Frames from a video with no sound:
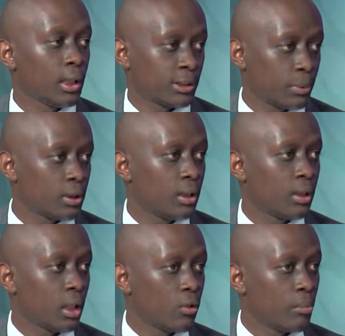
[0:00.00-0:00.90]
especially in
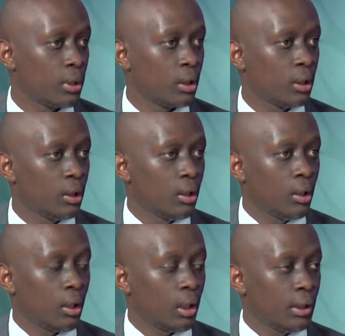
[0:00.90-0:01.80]
Nairobi.
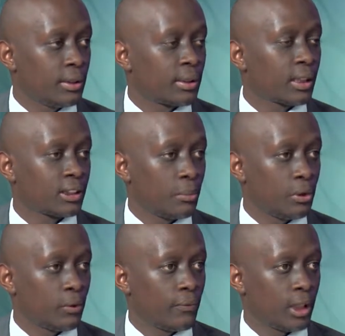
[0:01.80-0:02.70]
Uh, it takes a
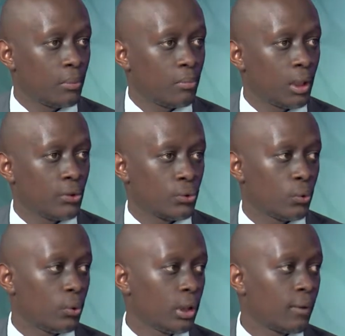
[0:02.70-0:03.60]
bit of time, and
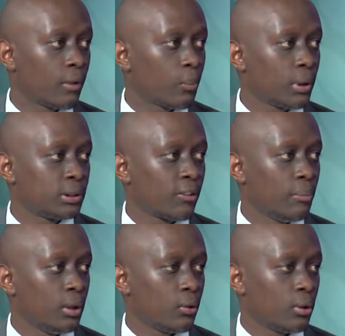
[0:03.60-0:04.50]
so developers have
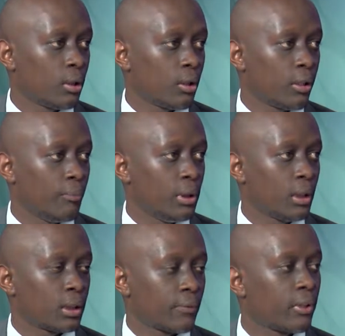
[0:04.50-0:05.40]
been uh, have been
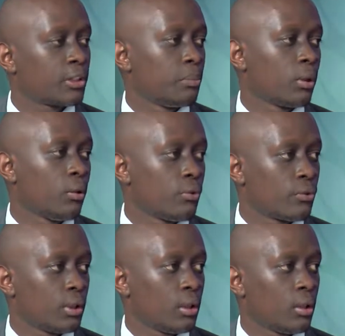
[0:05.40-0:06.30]
at a fix
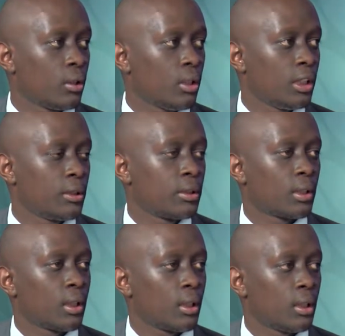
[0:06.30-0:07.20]
because it it,
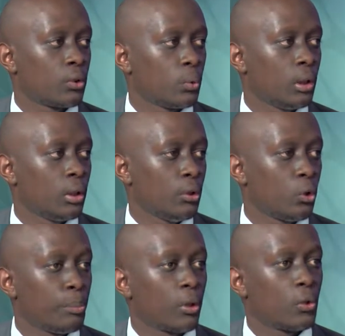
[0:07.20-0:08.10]
it will you
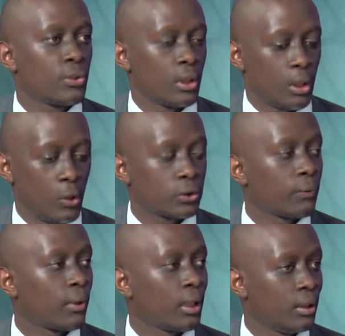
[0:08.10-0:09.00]
know because they're also
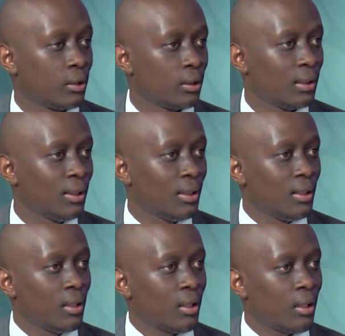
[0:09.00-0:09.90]
funding
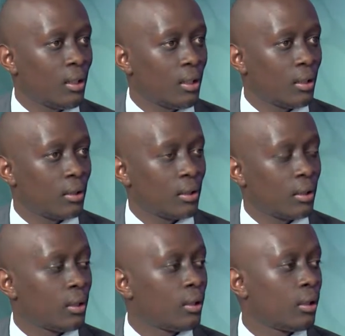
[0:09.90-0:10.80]

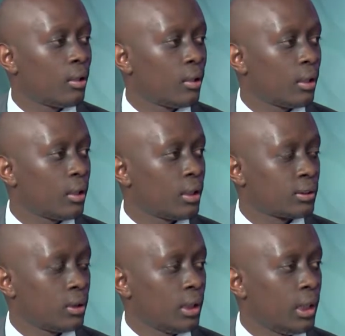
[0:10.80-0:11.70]
their
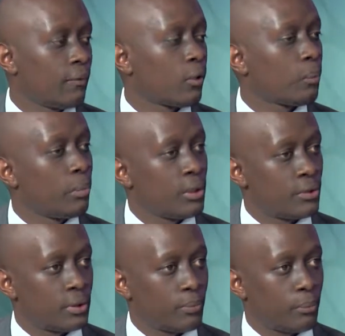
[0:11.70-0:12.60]

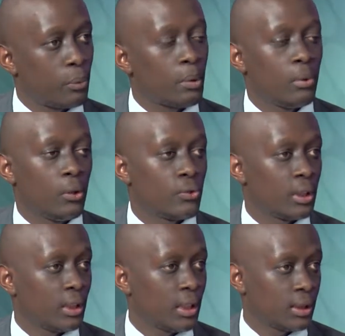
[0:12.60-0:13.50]
developments probably
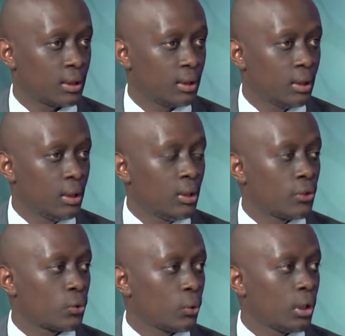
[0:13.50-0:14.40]
using that. Mm
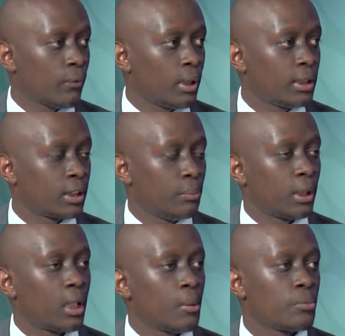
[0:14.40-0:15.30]
-hmm. So when it
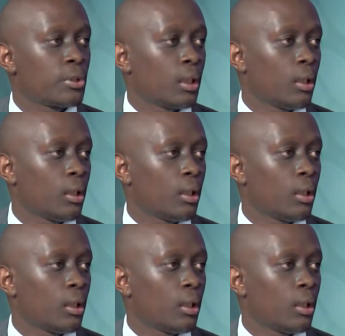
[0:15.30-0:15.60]
becomes